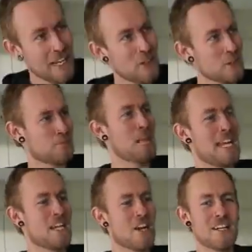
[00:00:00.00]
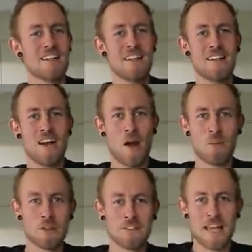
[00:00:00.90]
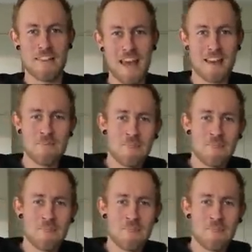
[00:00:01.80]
It looks bloody good. I will say that.